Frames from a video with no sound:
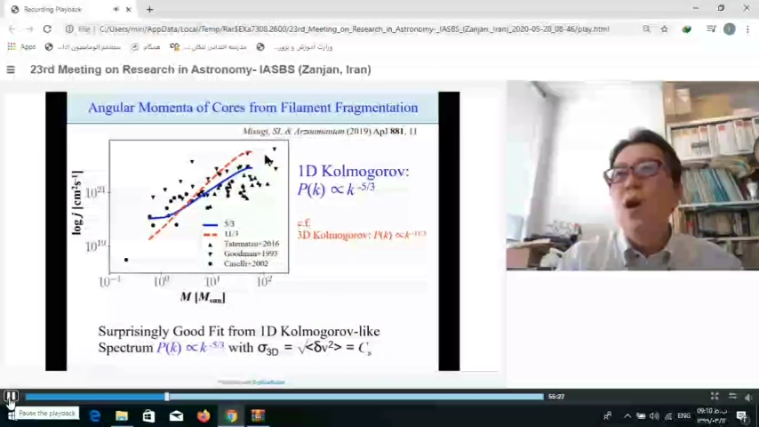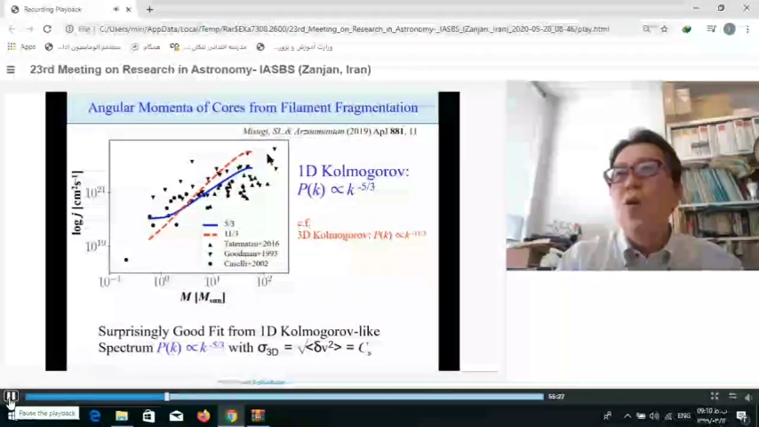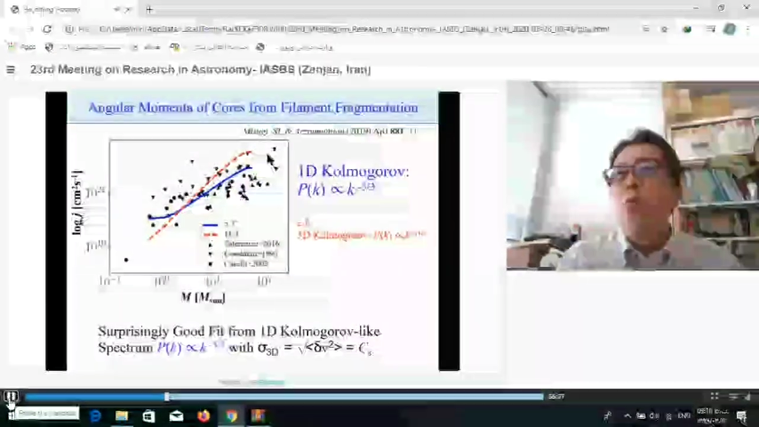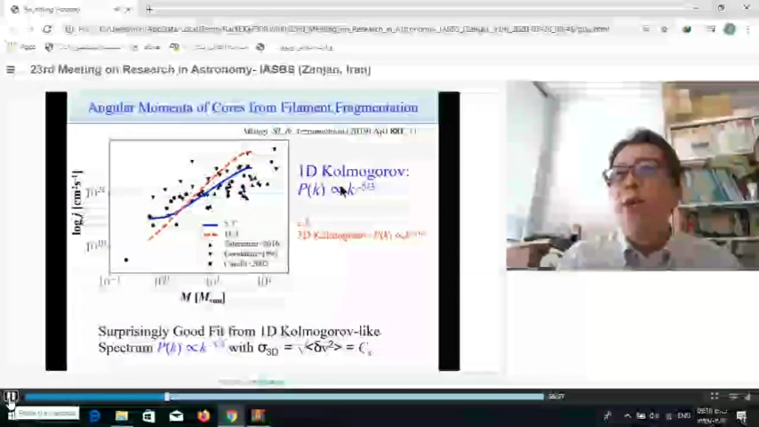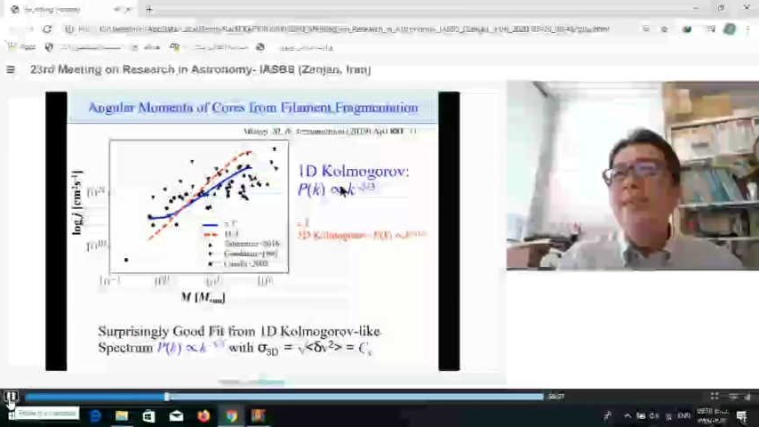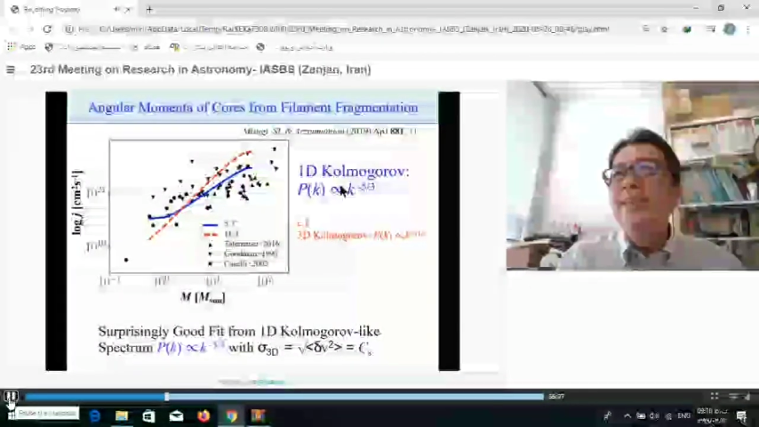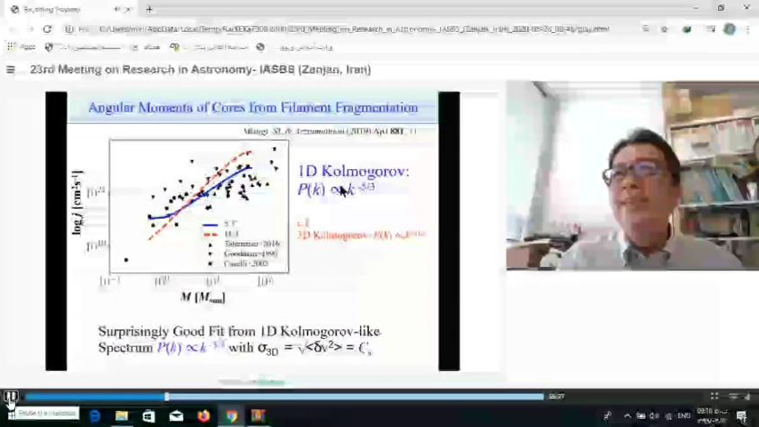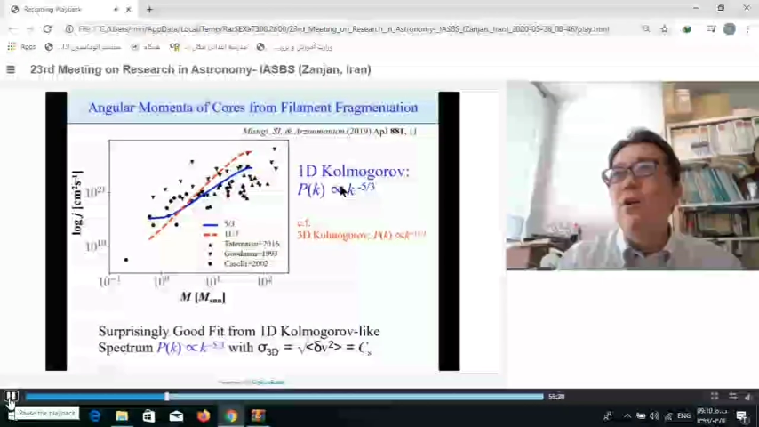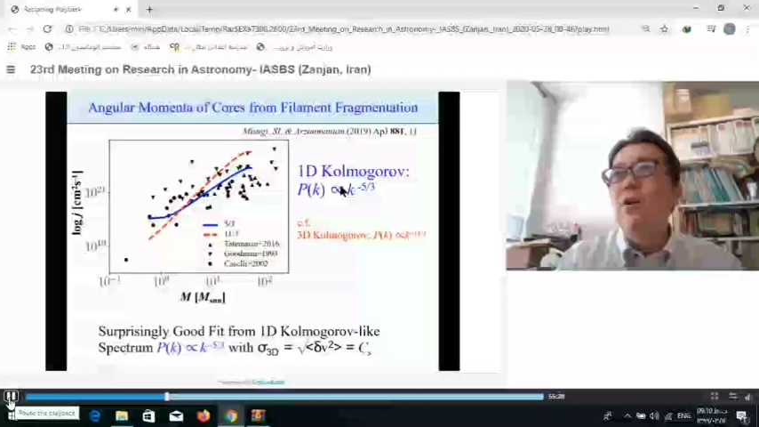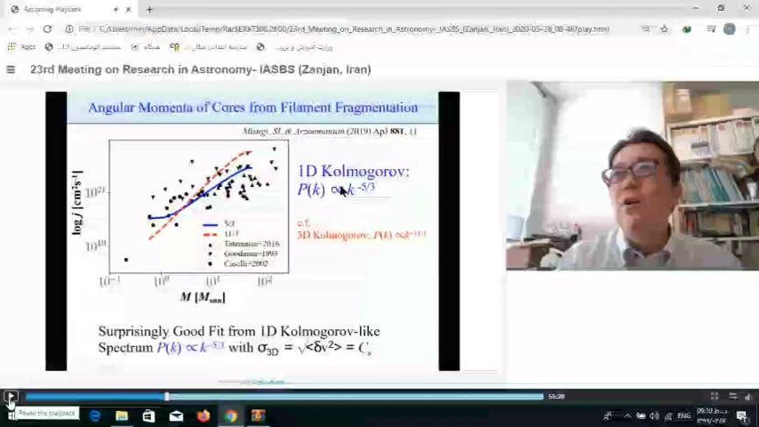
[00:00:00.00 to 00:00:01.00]
1D
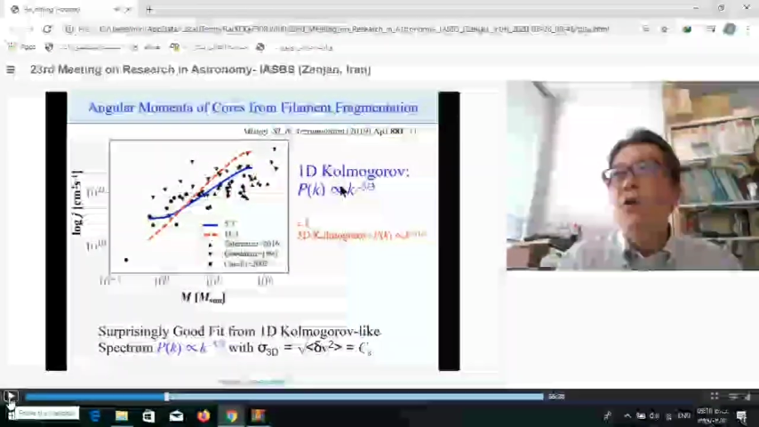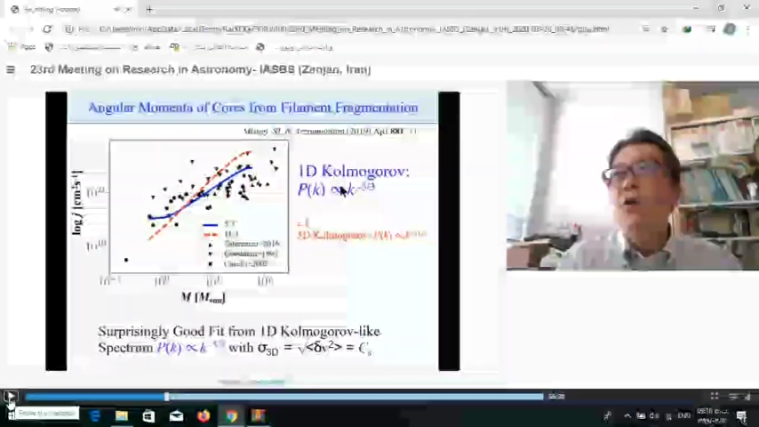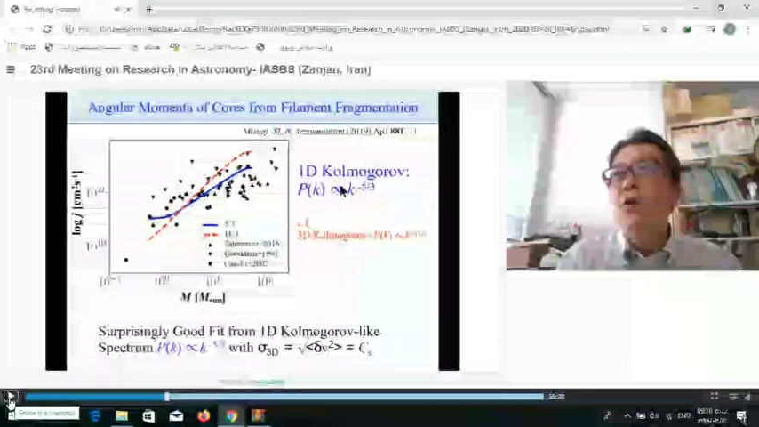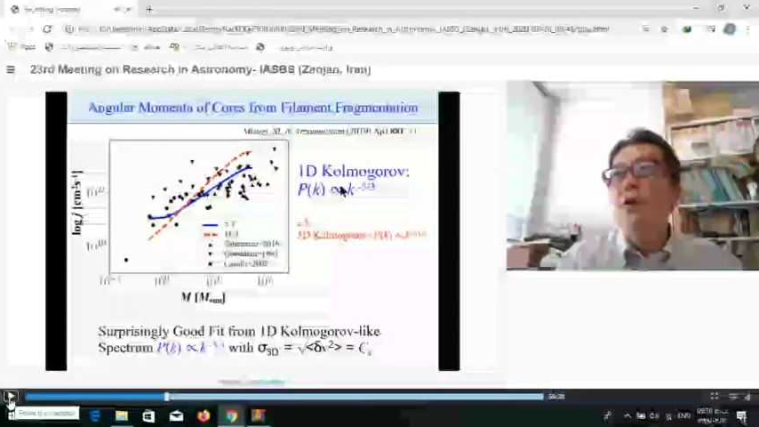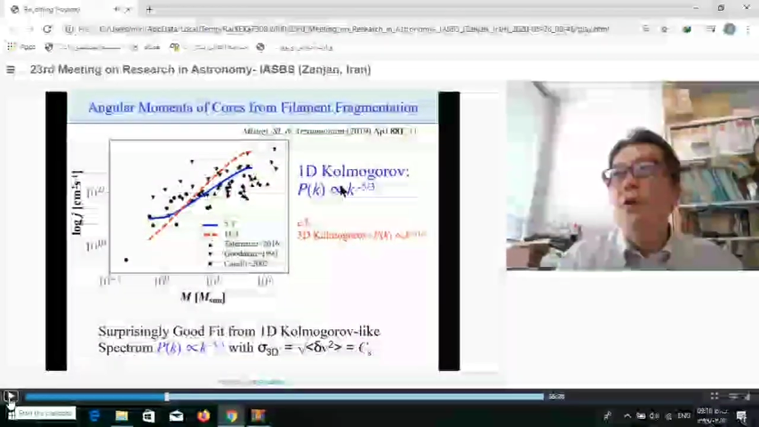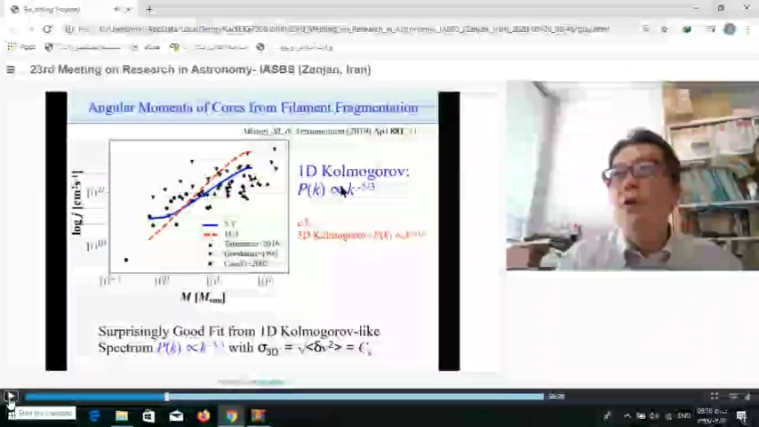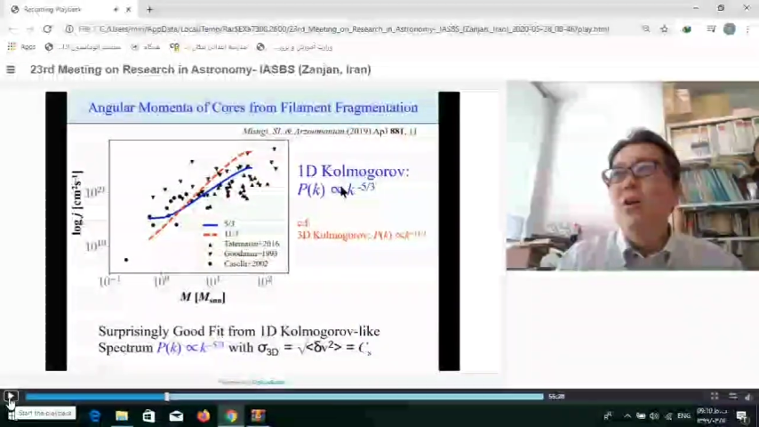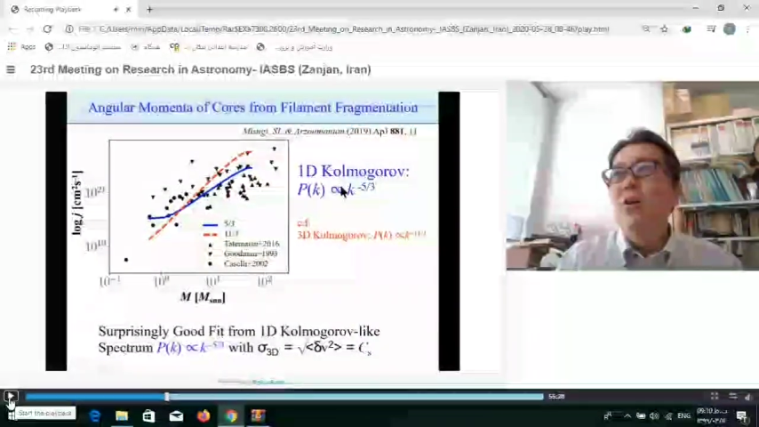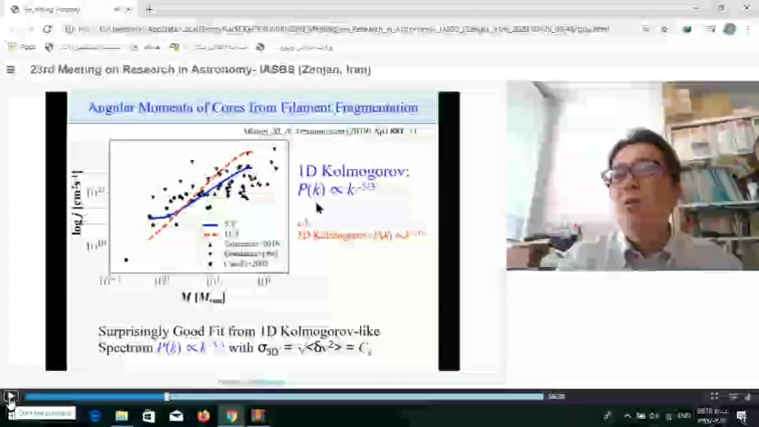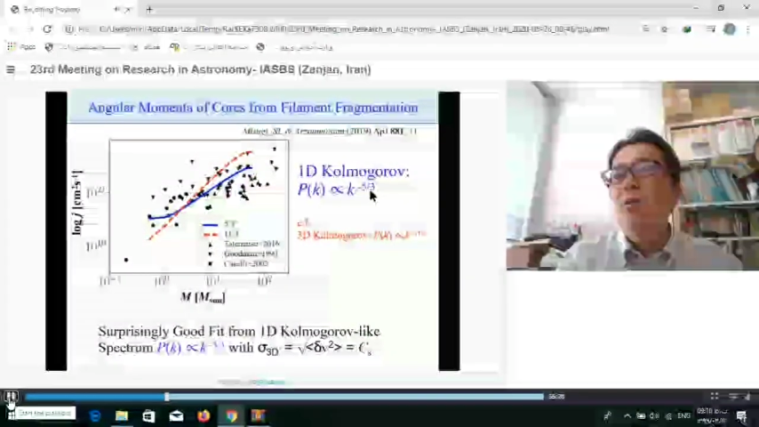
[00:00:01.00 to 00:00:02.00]

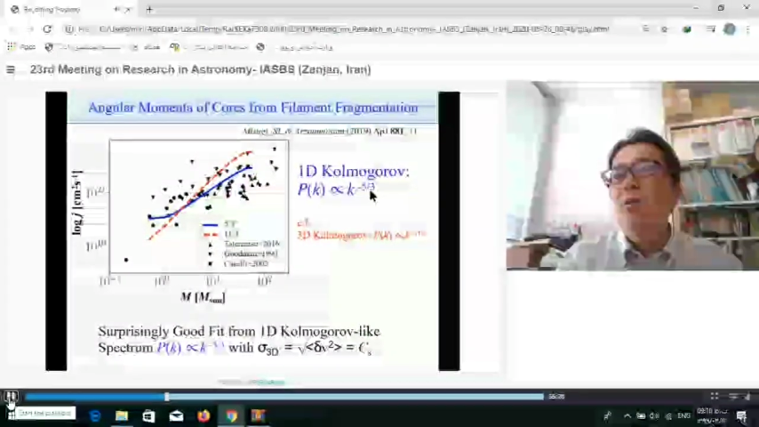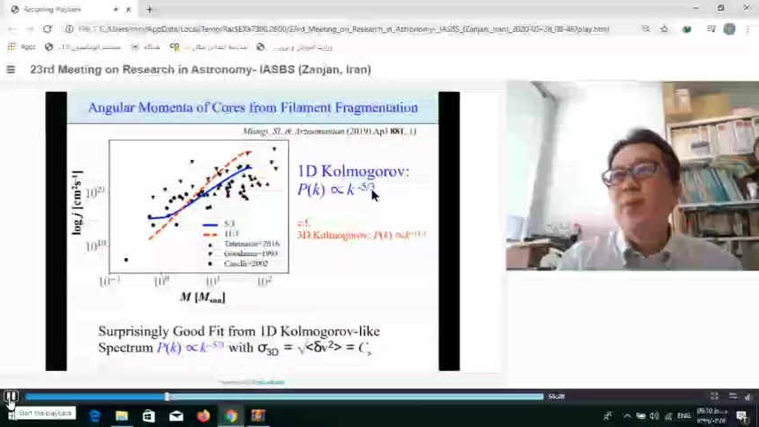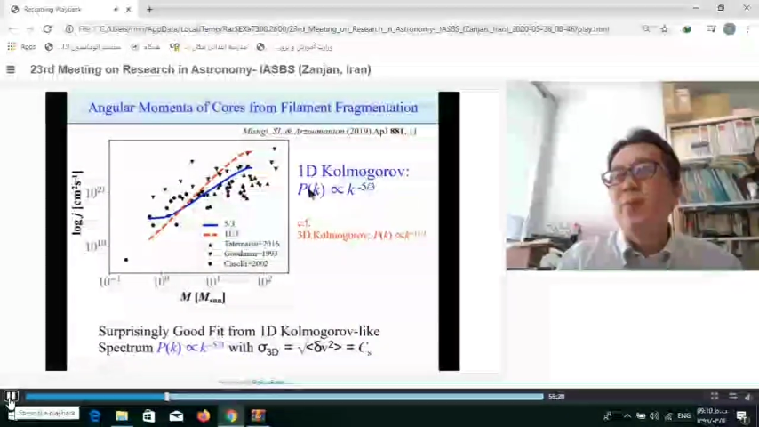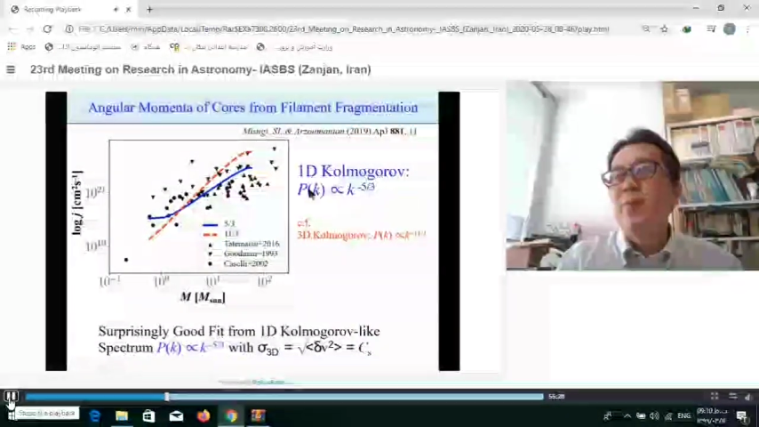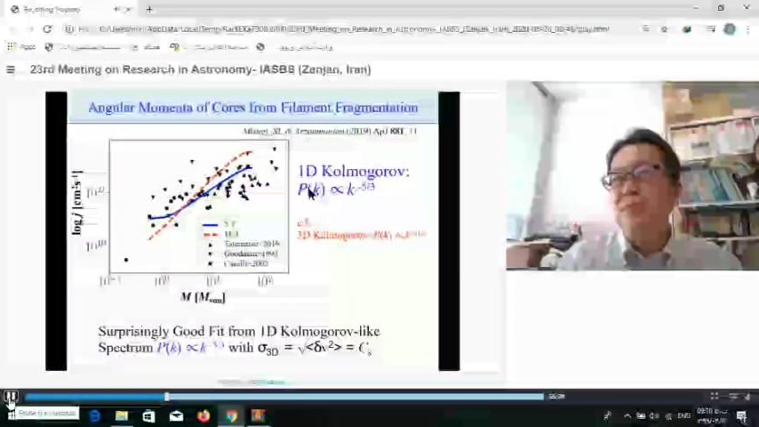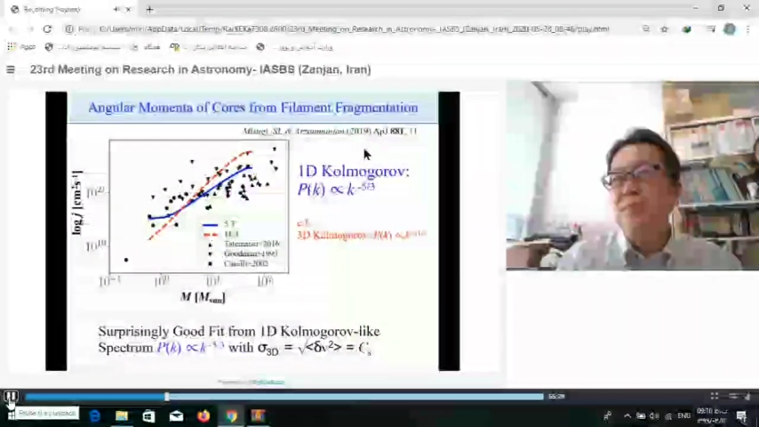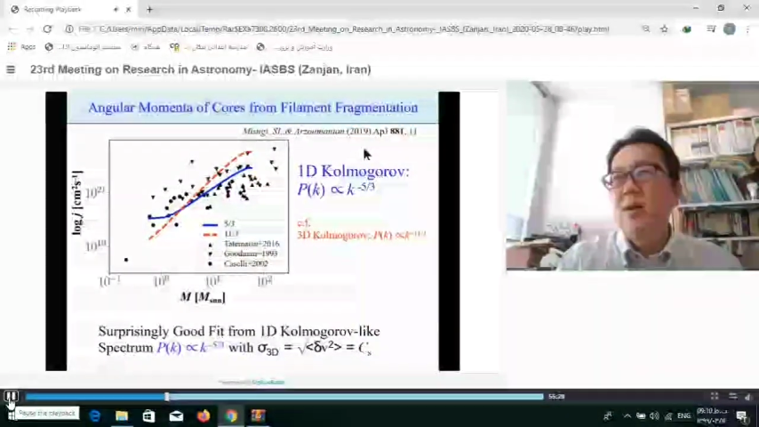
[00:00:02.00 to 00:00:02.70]
Kolmogorov spectrum